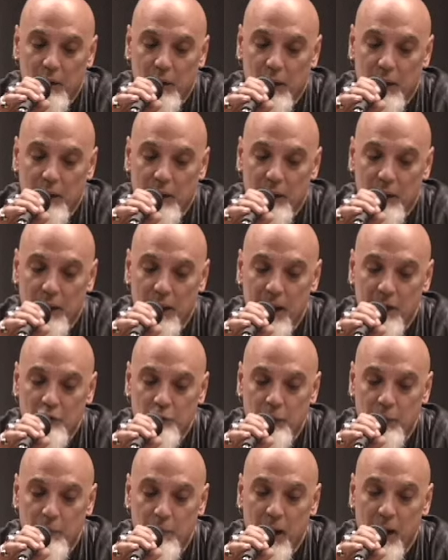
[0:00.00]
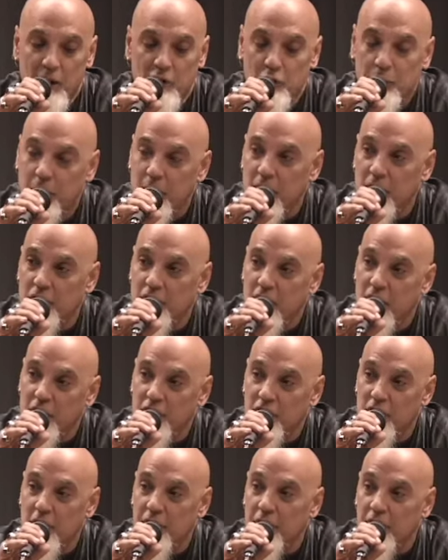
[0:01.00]
uh, it has been my experience that
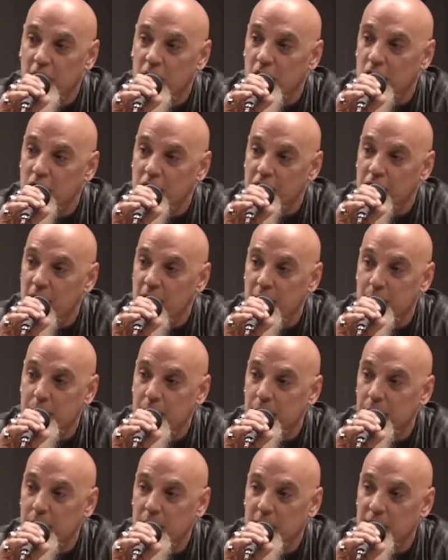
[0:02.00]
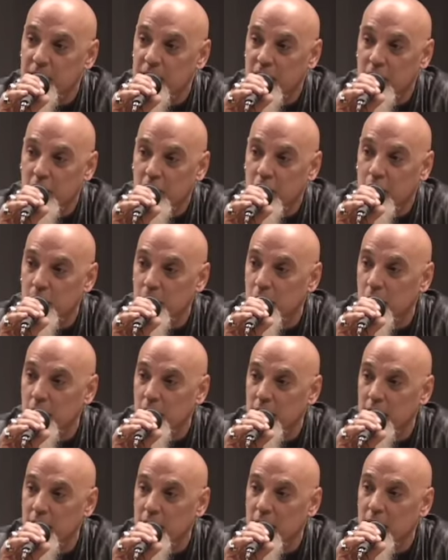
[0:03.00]
it's difficult to find people even in the
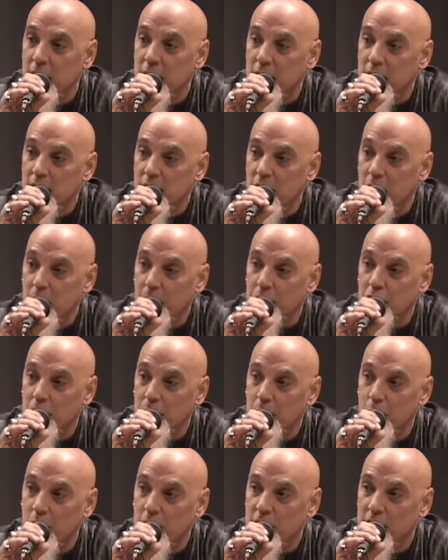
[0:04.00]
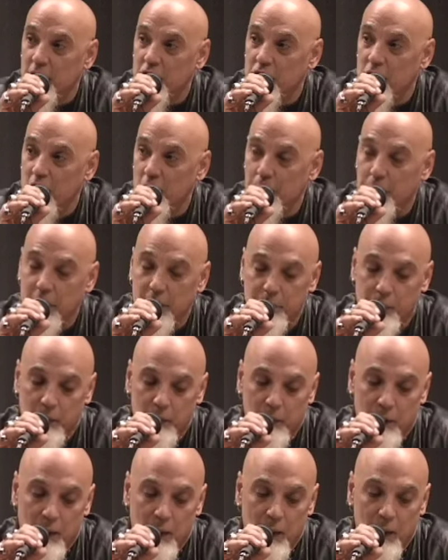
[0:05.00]
community to help support these young
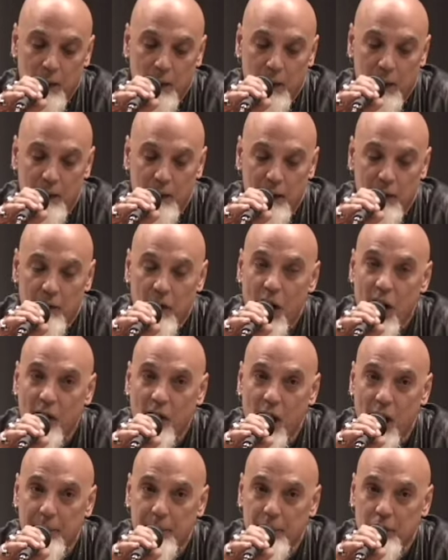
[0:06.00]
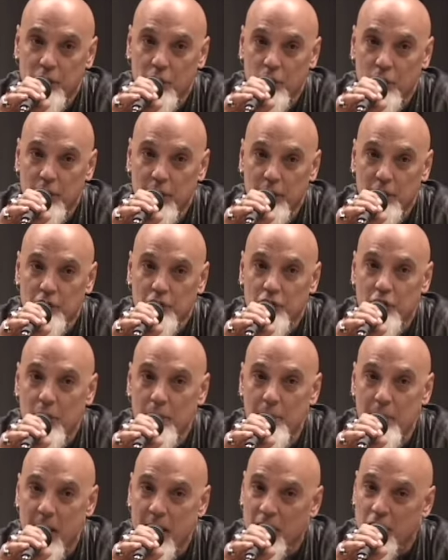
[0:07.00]
people. And there are opportunities to
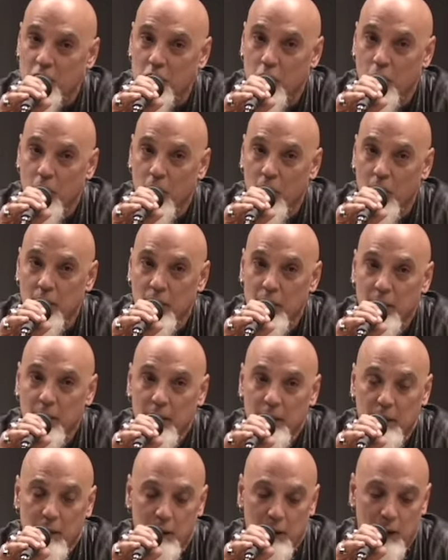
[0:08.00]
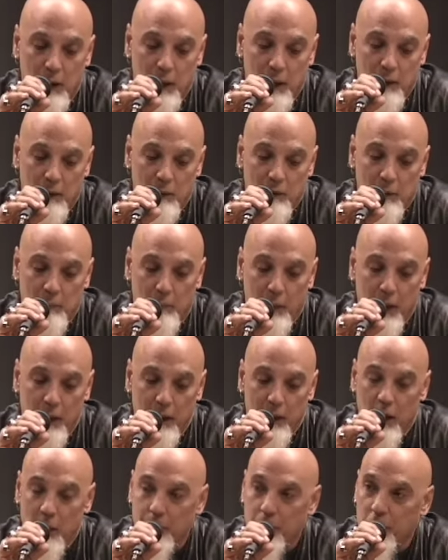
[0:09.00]
mentor, uh, to
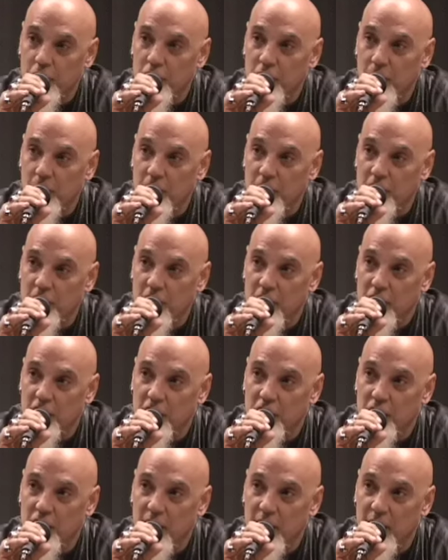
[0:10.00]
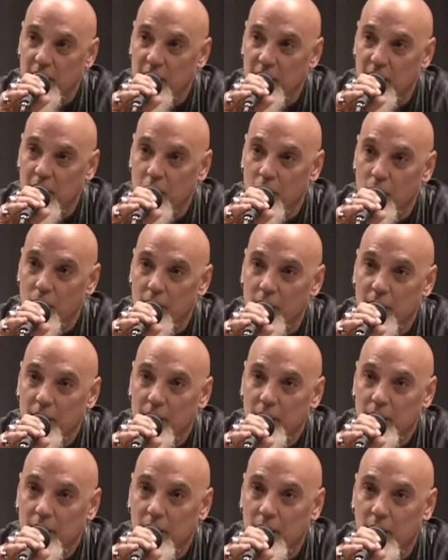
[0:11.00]
buddy up with some of these kids as they get out.
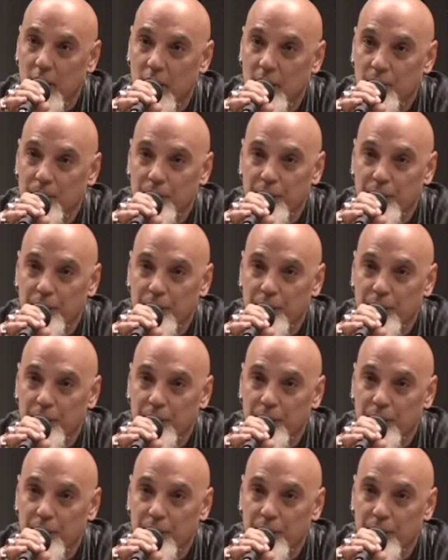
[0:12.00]
Uh,